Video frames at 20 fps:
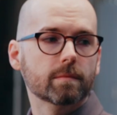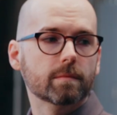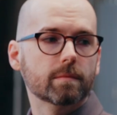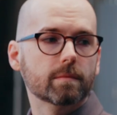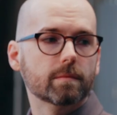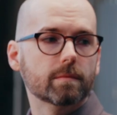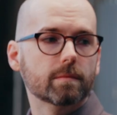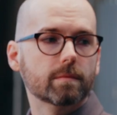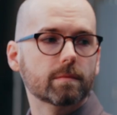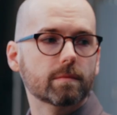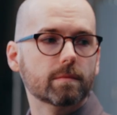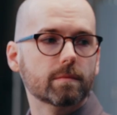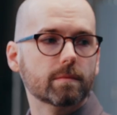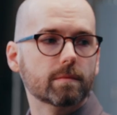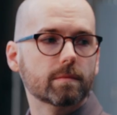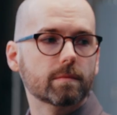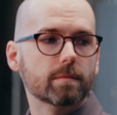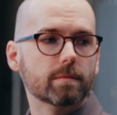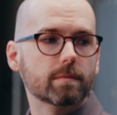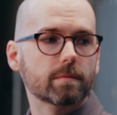
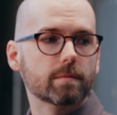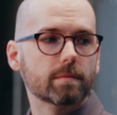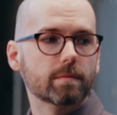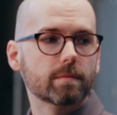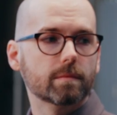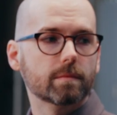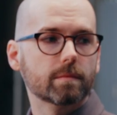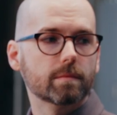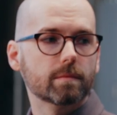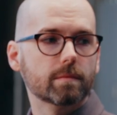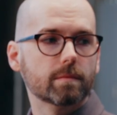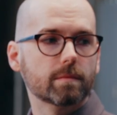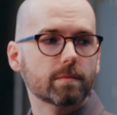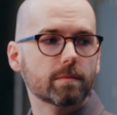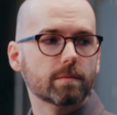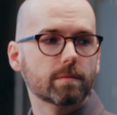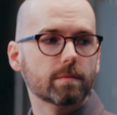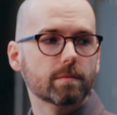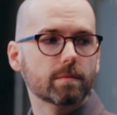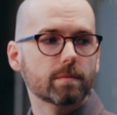
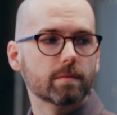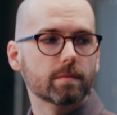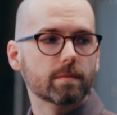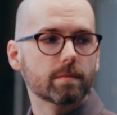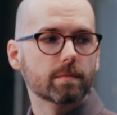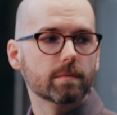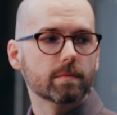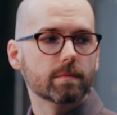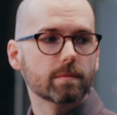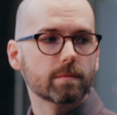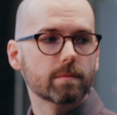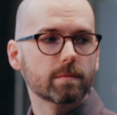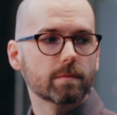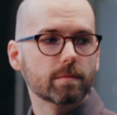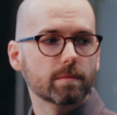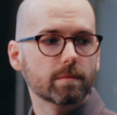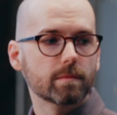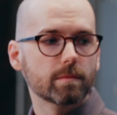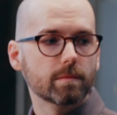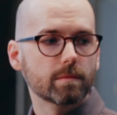
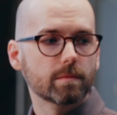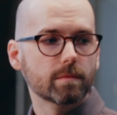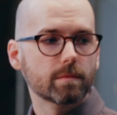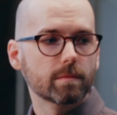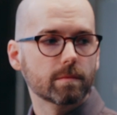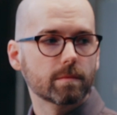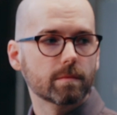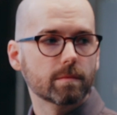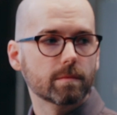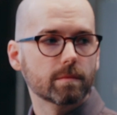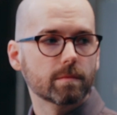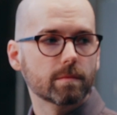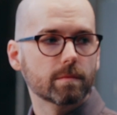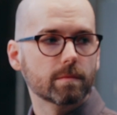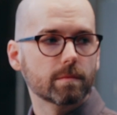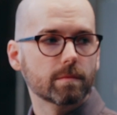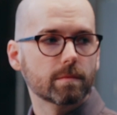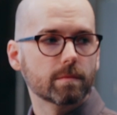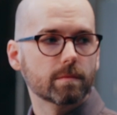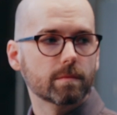
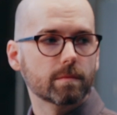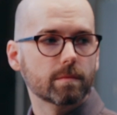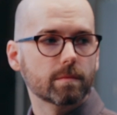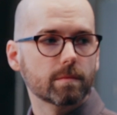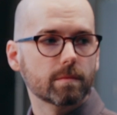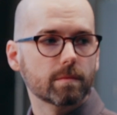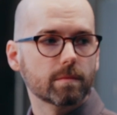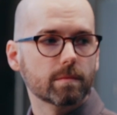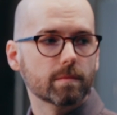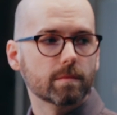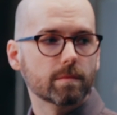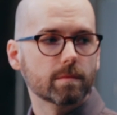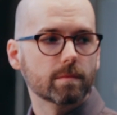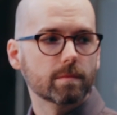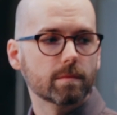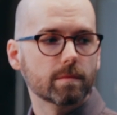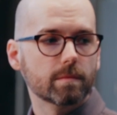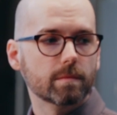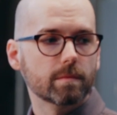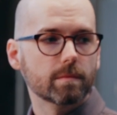
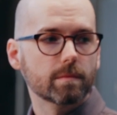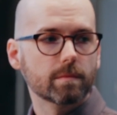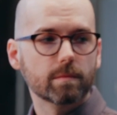(not speaking)